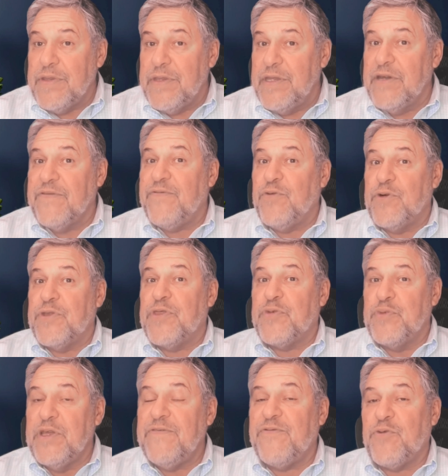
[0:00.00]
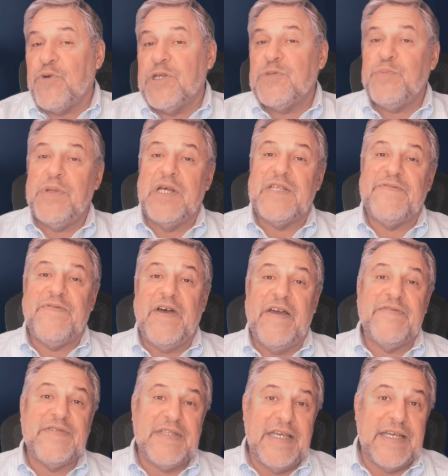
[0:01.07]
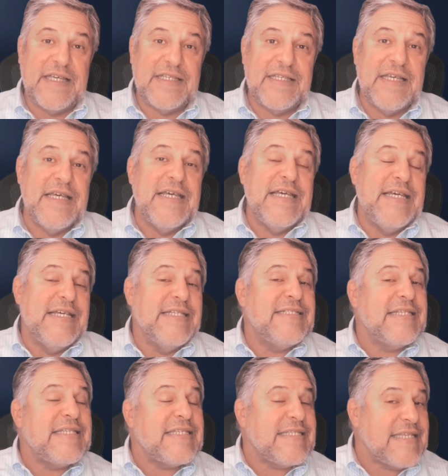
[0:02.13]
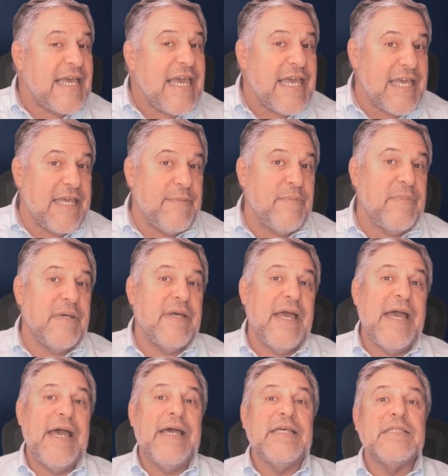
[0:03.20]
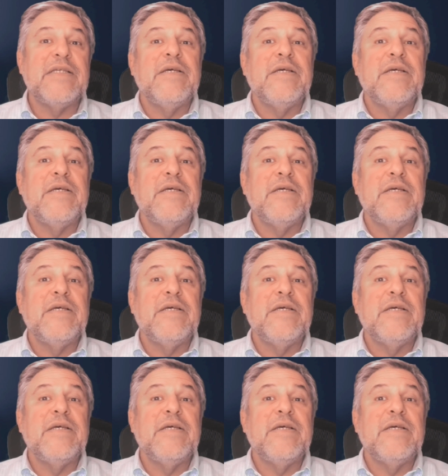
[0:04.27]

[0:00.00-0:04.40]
therefore, 3/4 plus 5/6 is the same as